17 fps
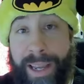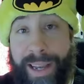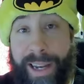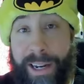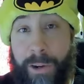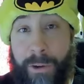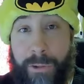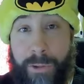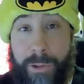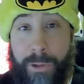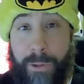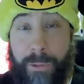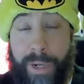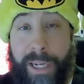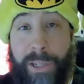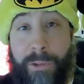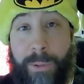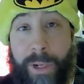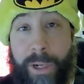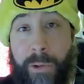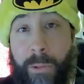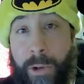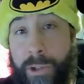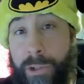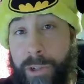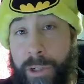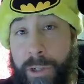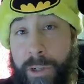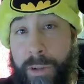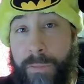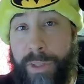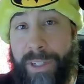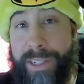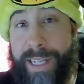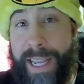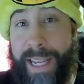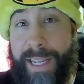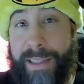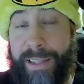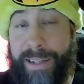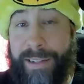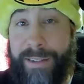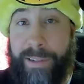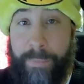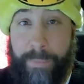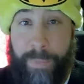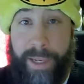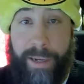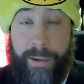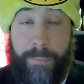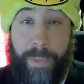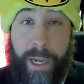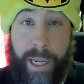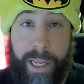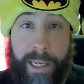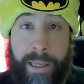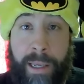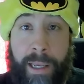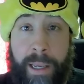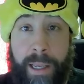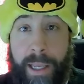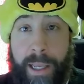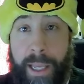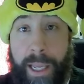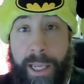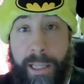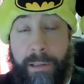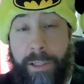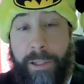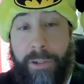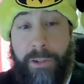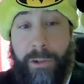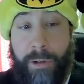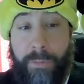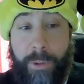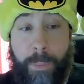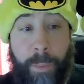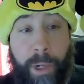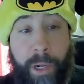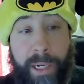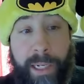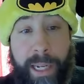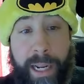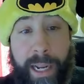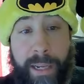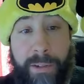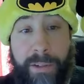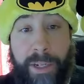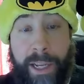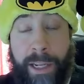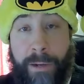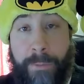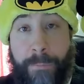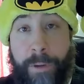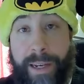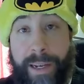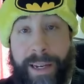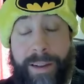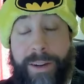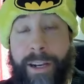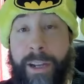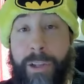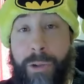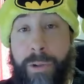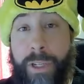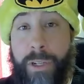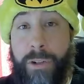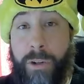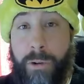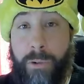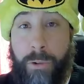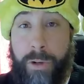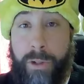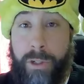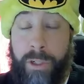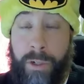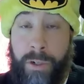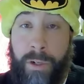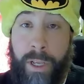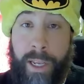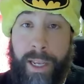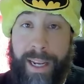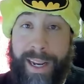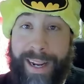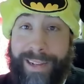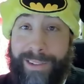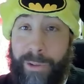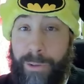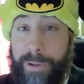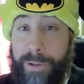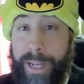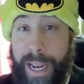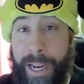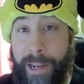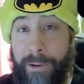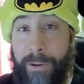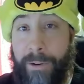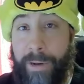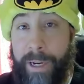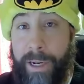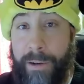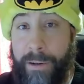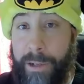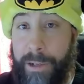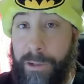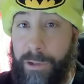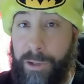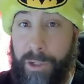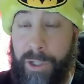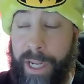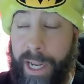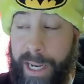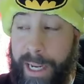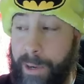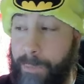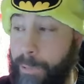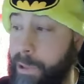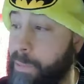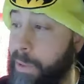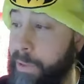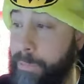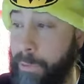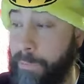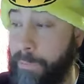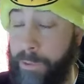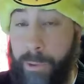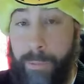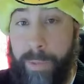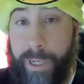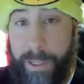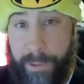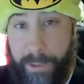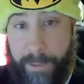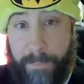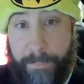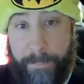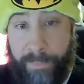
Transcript: I also answer a question of the day that is submitted by a listener of the podcast. And to find out how you get your question answered and on air, just hang out with me for a few minutes.